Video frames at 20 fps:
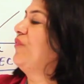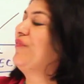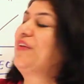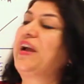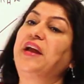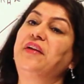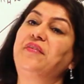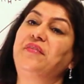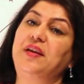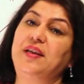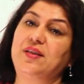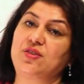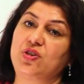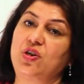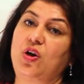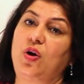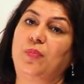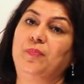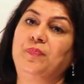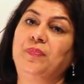of Henry's
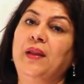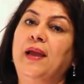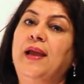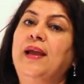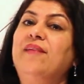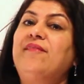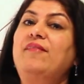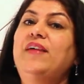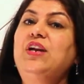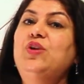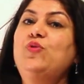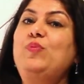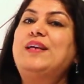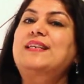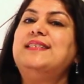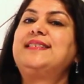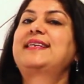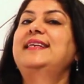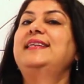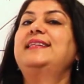law. Where do we
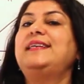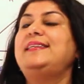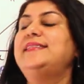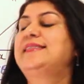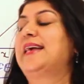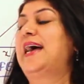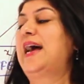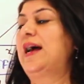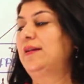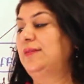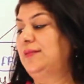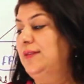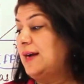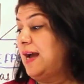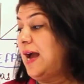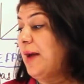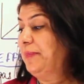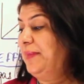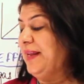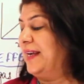see the
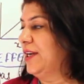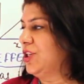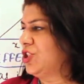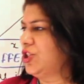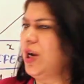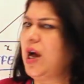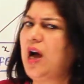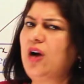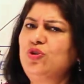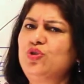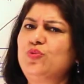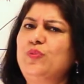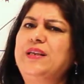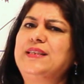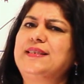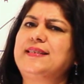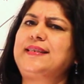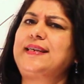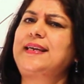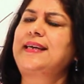application? How do
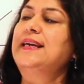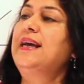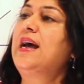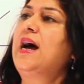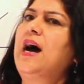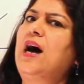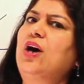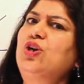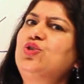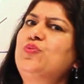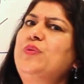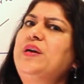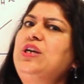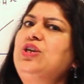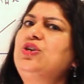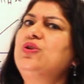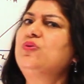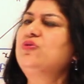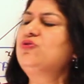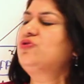we
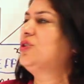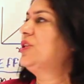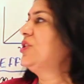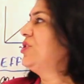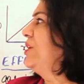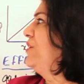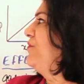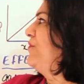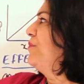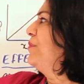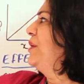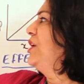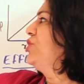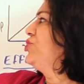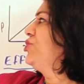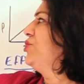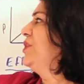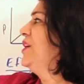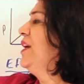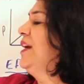use this
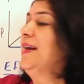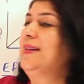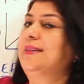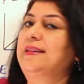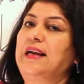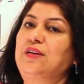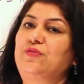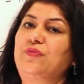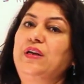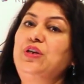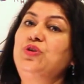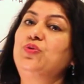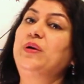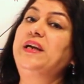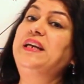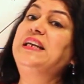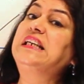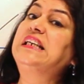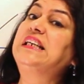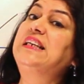information that when you
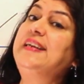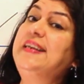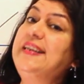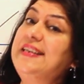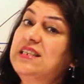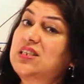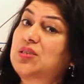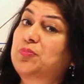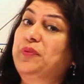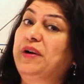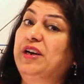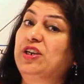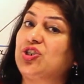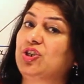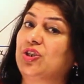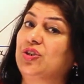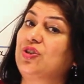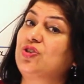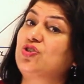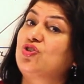increase
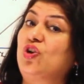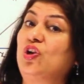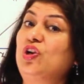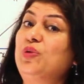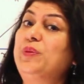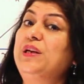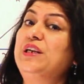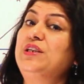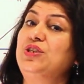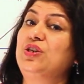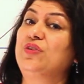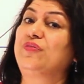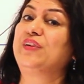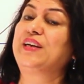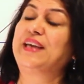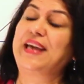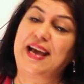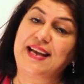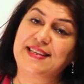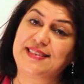pressure, the solubility of
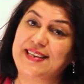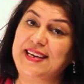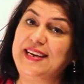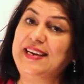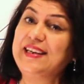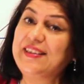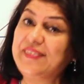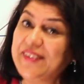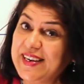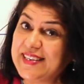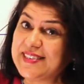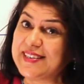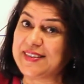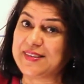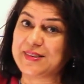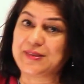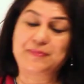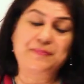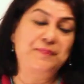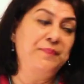a gas
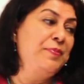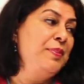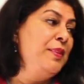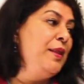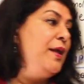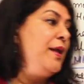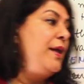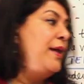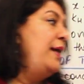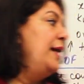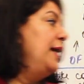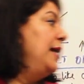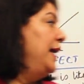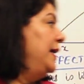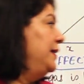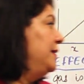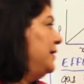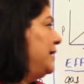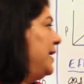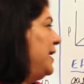increases?
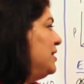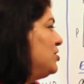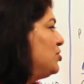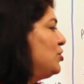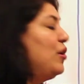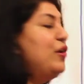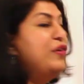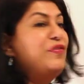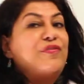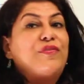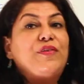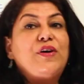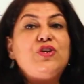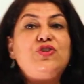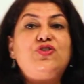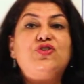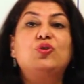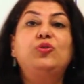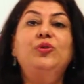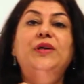In the case of
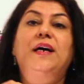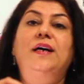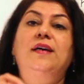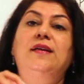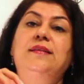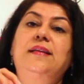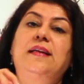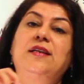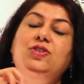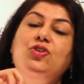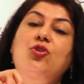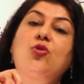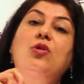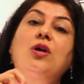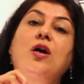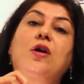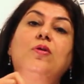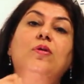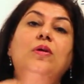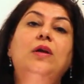soda, that is
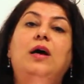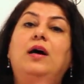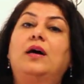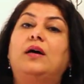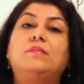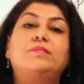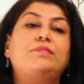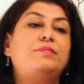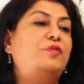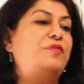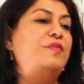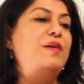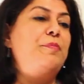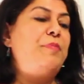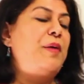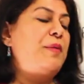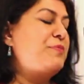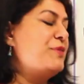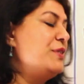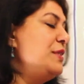Coca-Cola,
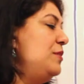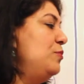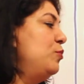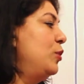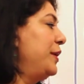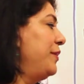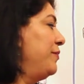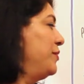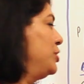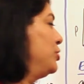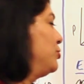Pepsi, whatever